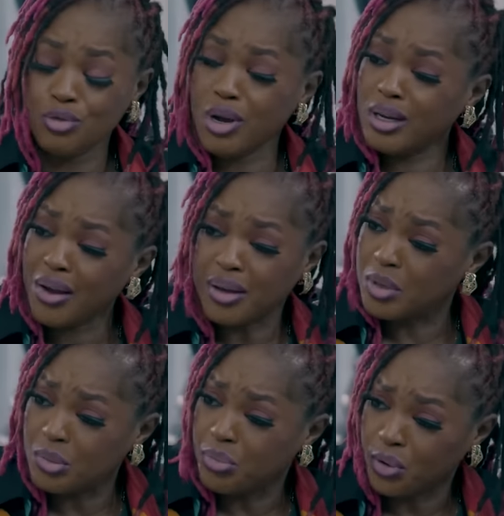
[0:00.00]
You are now a
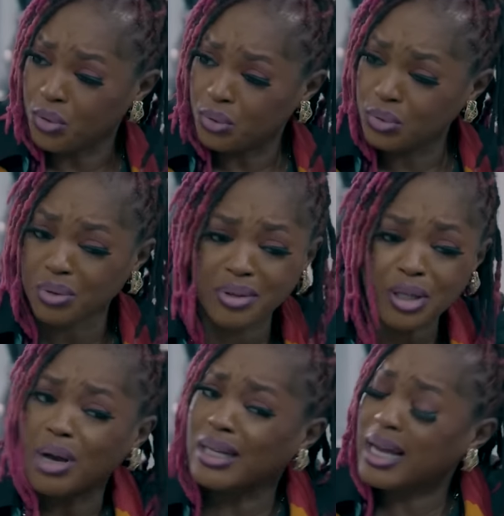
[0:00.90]
big boy. Don't
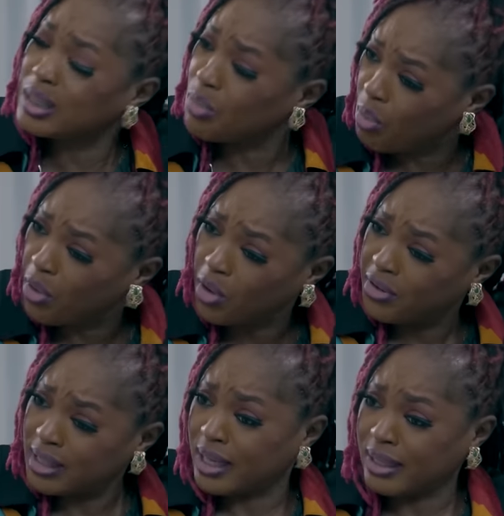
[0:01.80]
think you are that small boy of
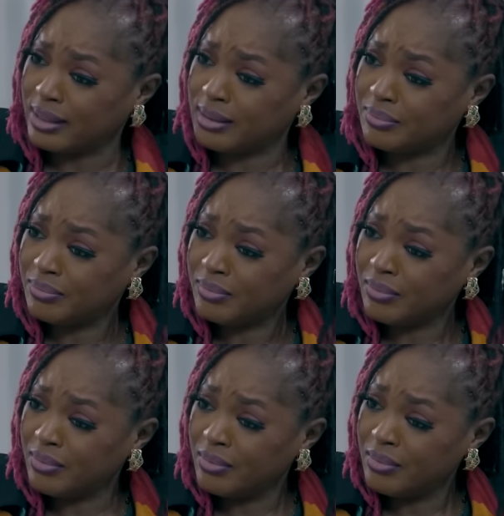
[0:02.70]
yesteryears.
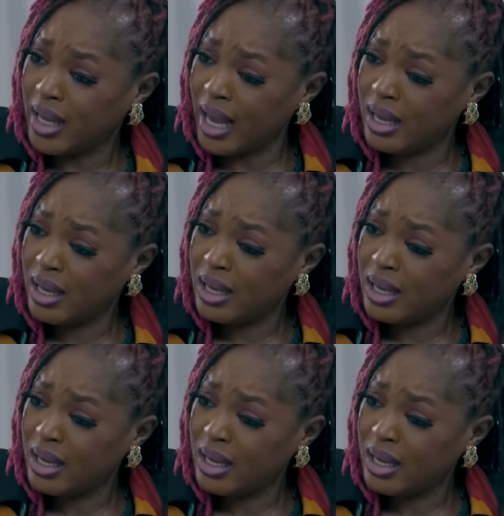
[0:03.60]
Eh?